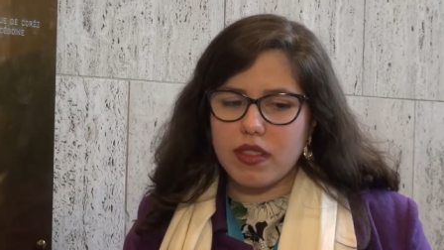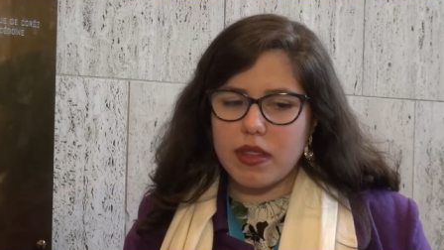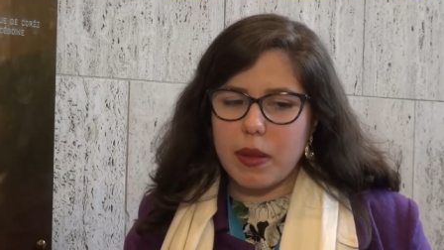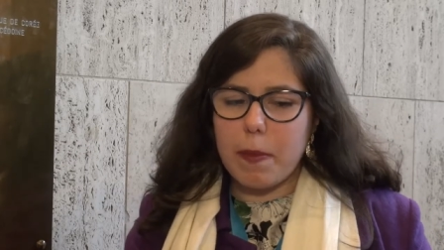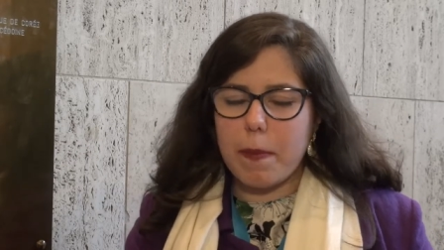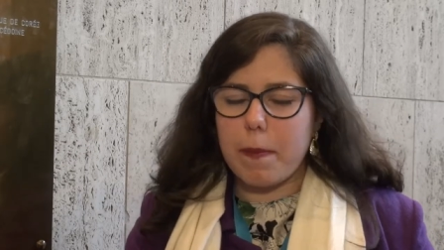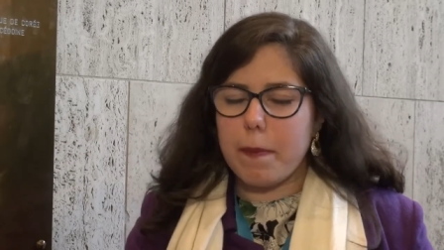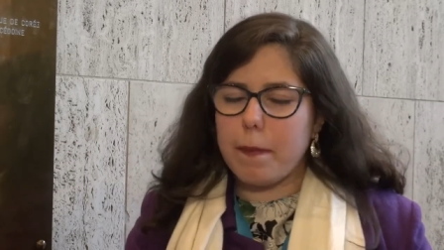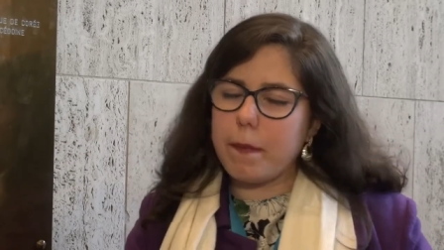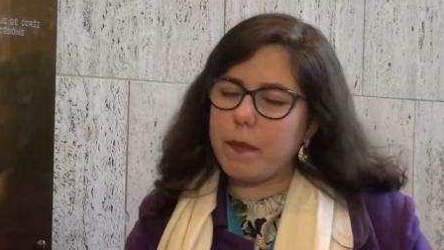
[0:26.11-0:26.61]
the
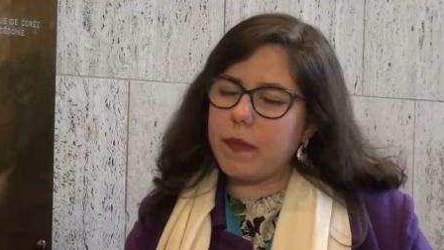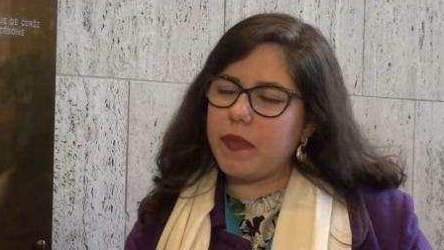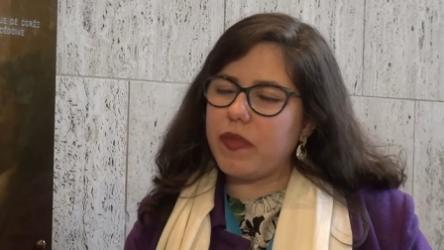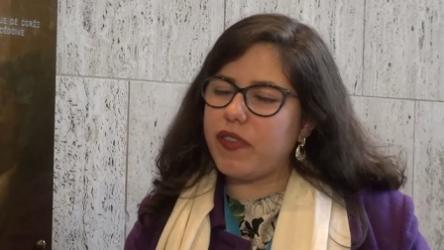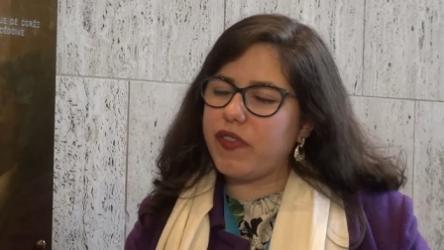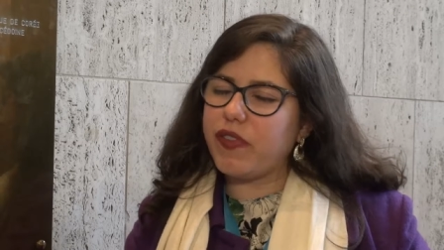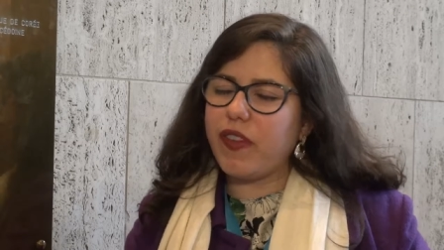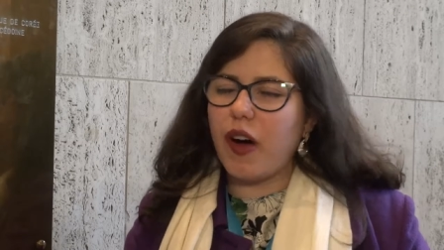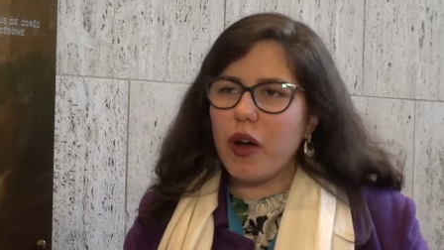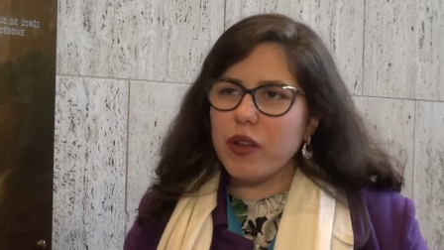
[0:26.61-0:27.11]

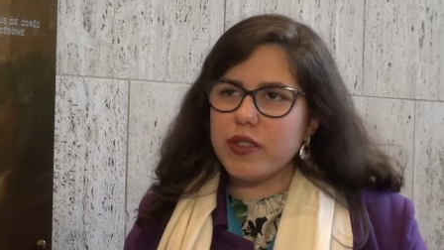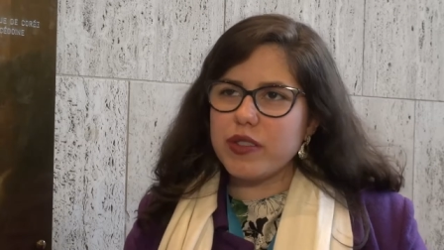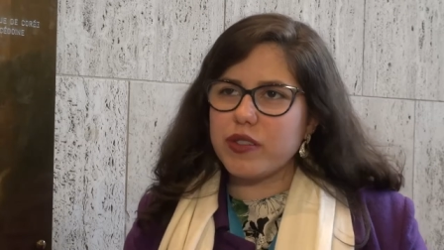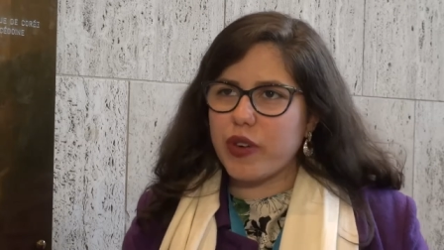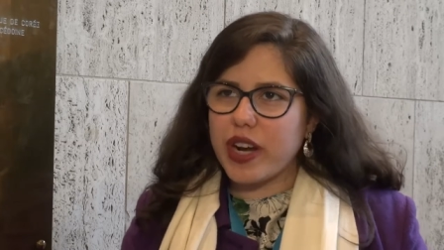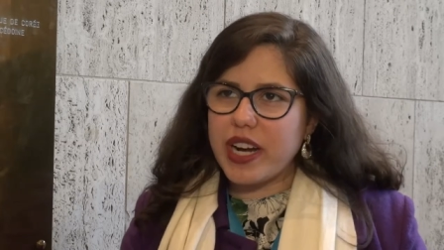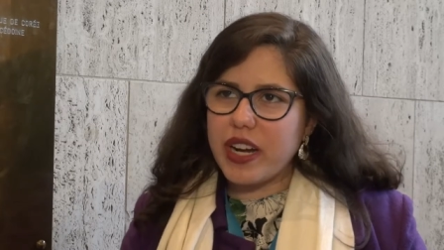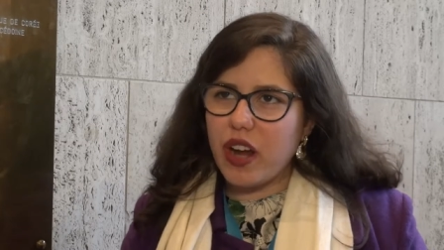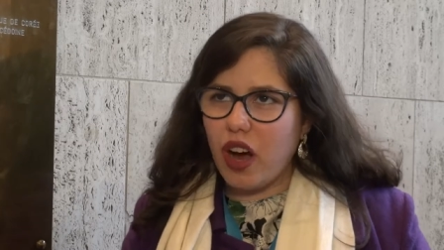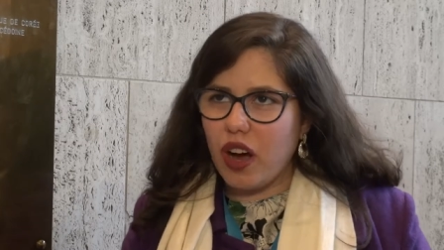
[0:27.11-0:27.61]
false
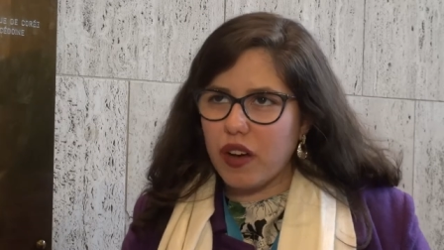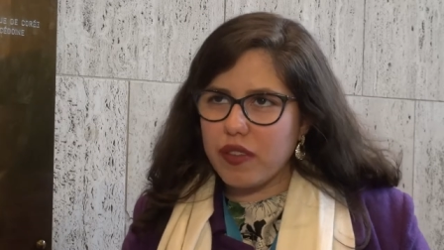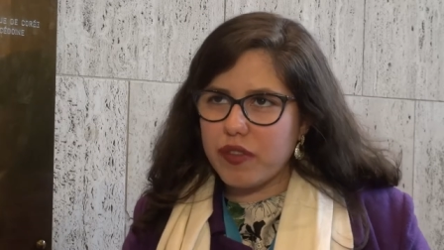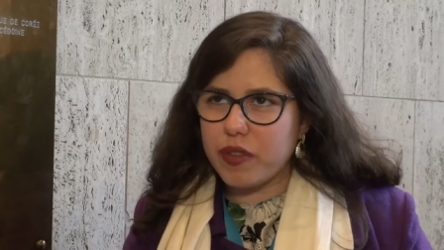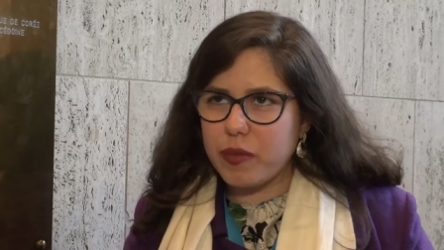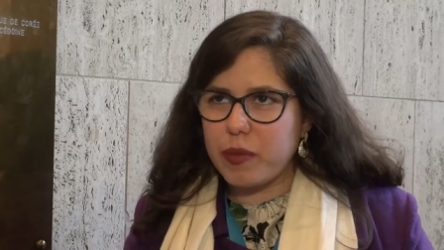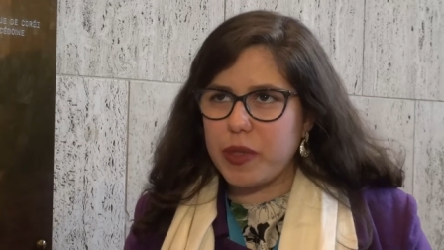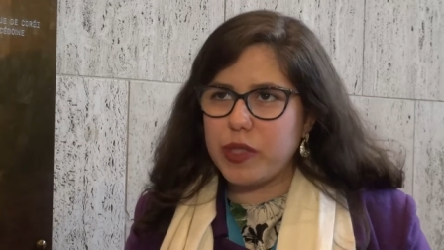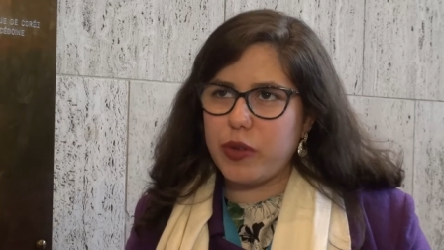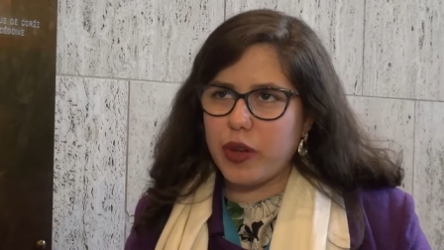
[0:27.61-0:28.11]

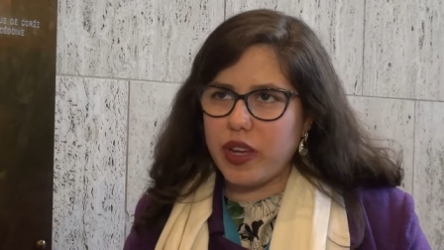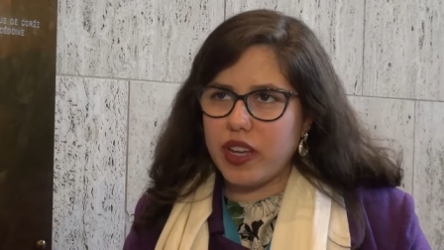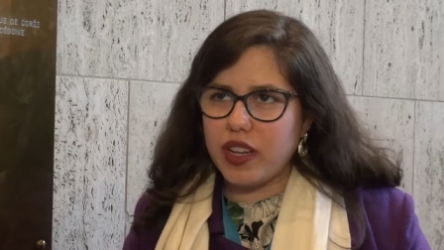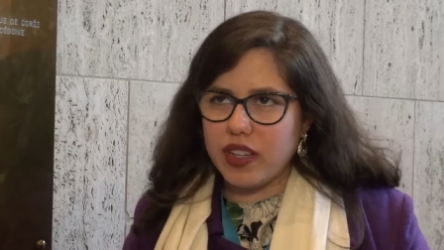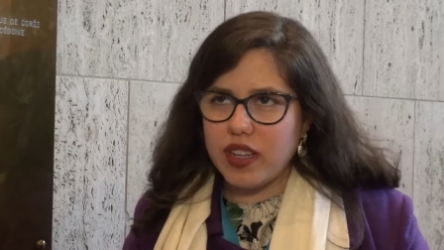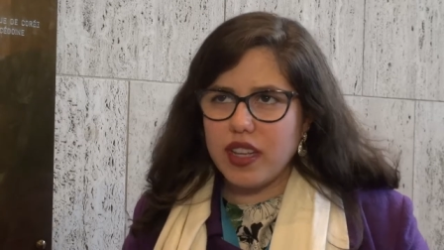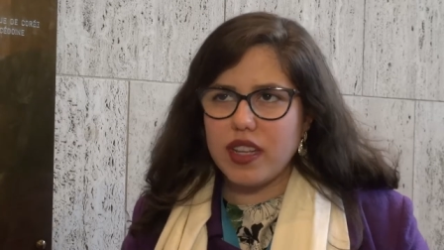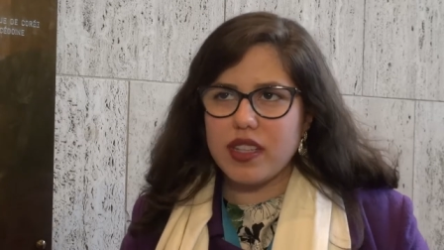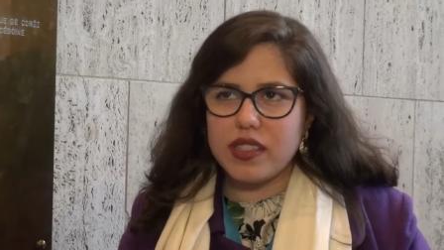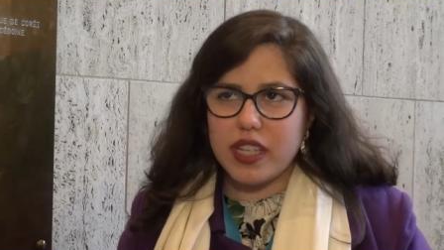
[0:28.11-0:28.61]
trade-off
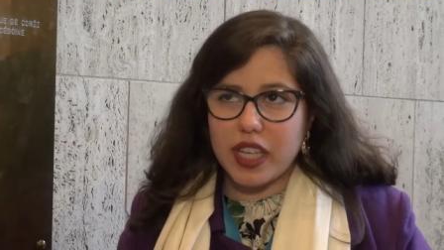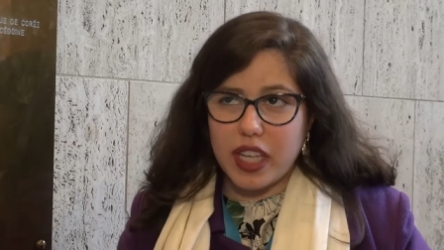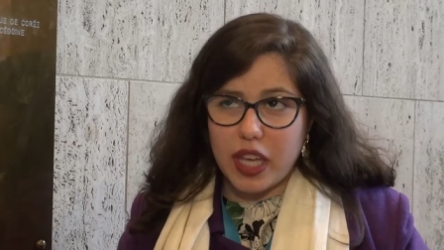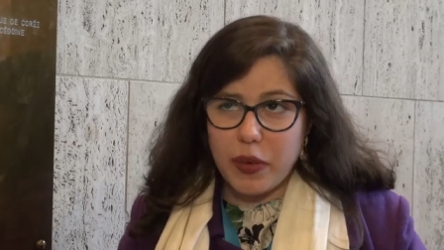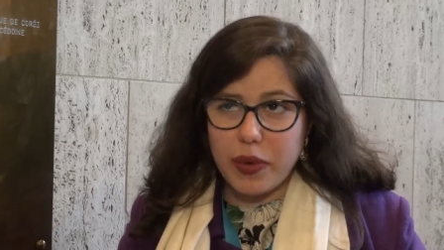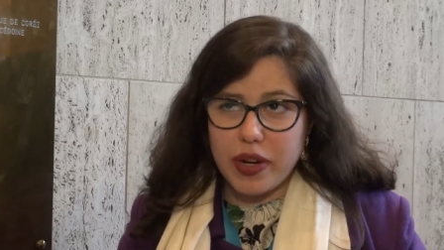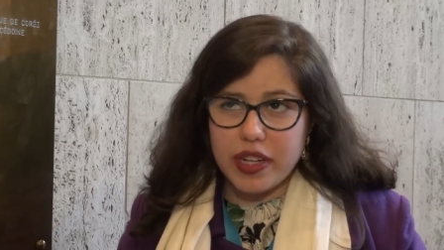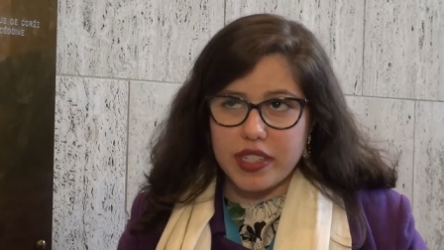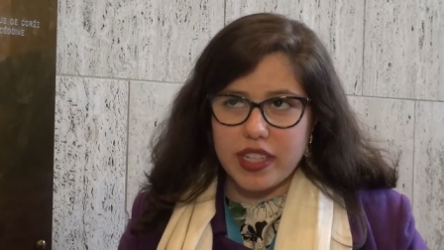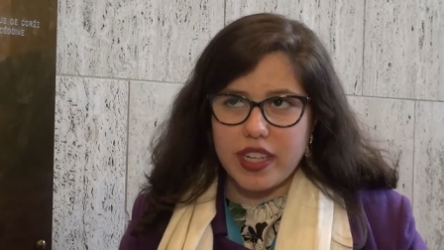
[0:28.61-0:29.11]
between
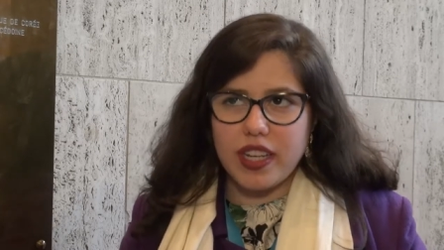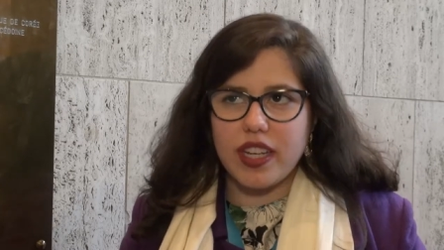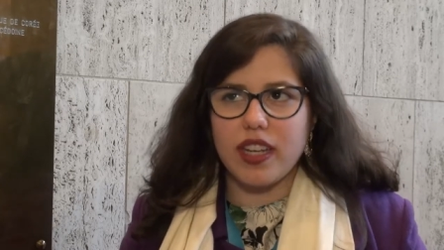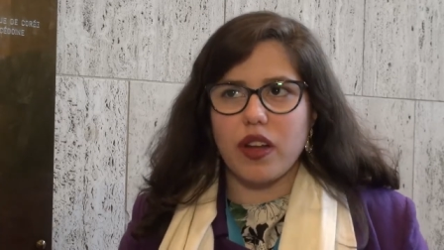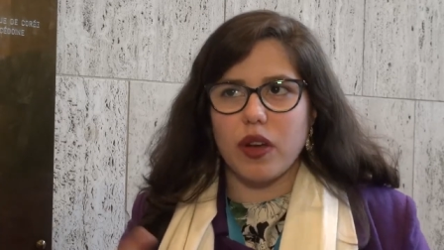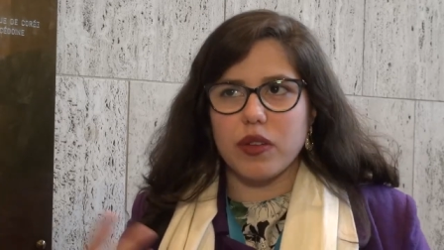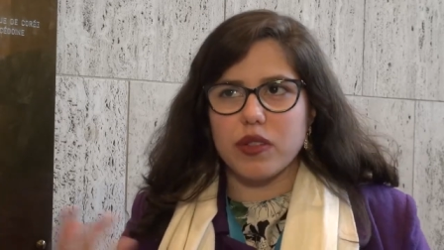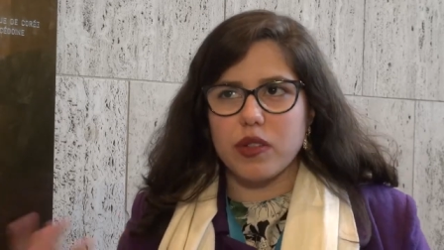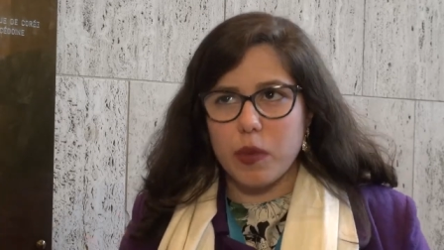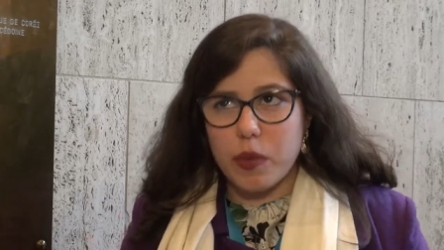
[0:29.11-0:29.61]
security
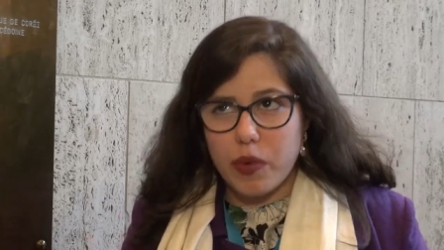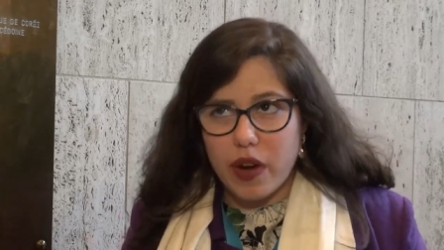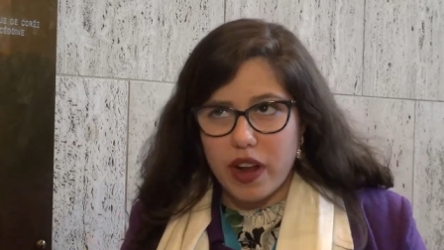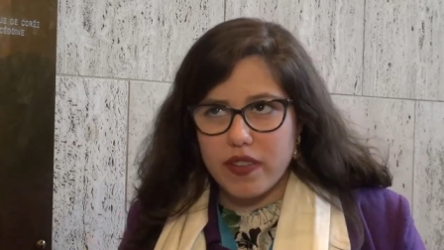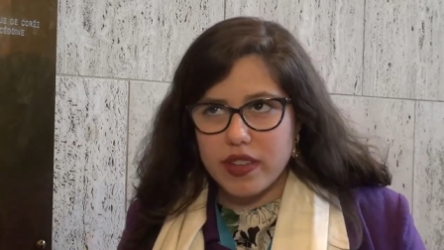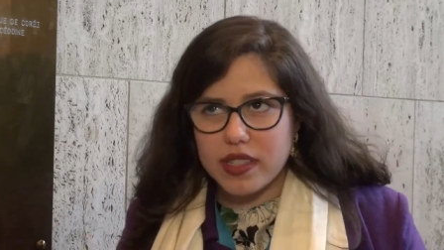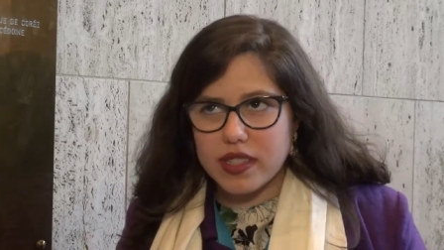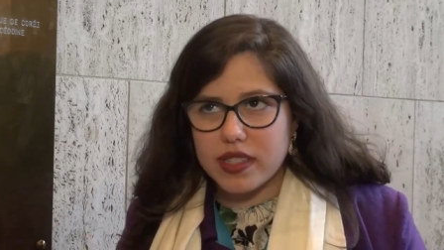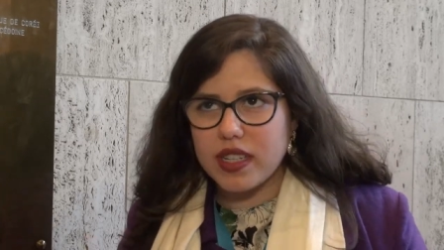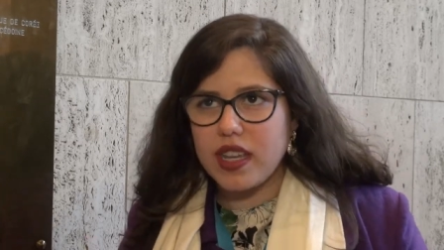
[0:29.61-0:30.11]
and also
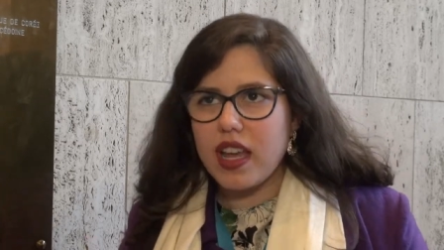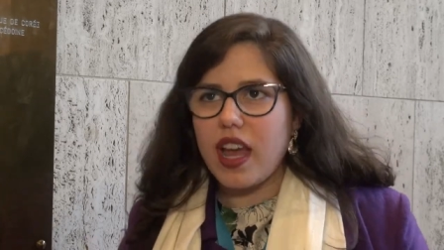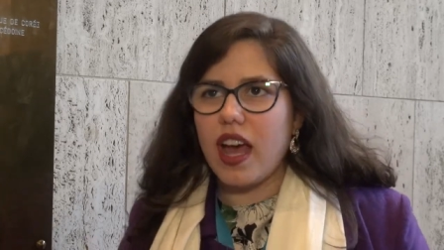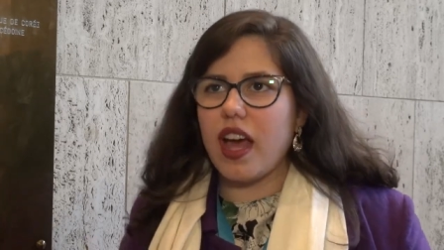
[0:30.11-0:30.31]
privacy.